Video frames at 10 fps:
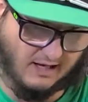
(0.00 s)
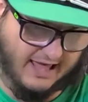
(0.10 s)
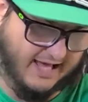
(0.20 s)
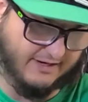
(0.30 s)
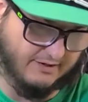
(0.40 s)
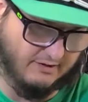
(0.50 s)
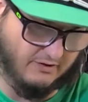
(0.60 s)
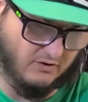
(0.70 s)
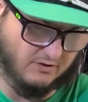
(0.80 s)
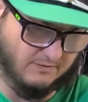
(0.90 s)

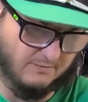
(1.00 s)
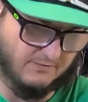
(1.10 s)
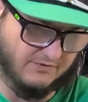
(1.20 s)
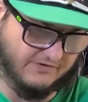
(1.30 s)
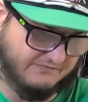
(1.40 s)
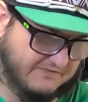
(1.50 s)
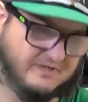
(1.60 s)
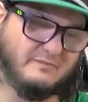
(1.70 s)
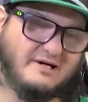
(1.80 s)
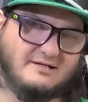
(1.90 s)
handle the 50
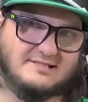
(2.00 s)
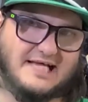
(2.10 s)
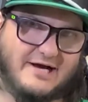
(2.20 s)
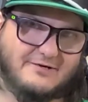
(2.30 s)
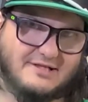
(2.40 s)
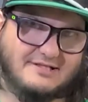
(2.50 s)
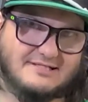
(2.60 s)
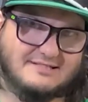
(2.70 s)
miles an hour that this